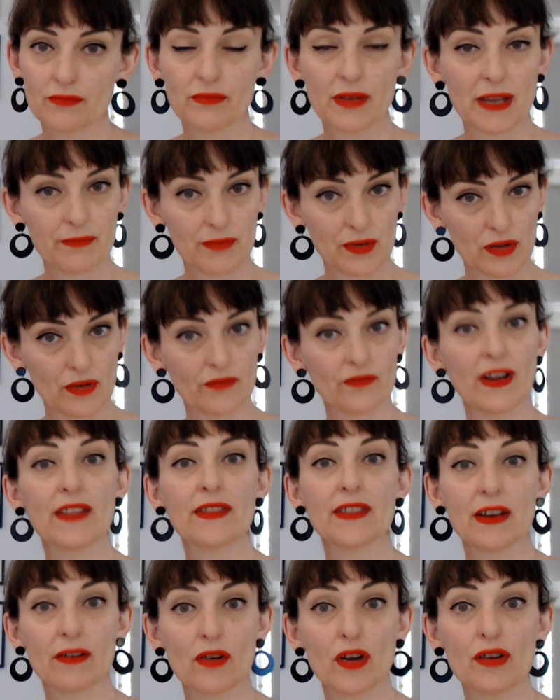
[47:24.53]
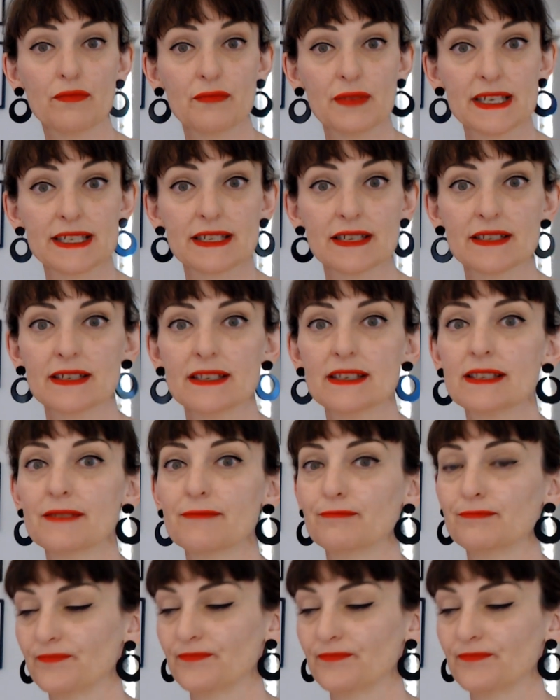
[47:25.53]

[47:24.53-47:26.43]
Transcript: people who run their own businesses,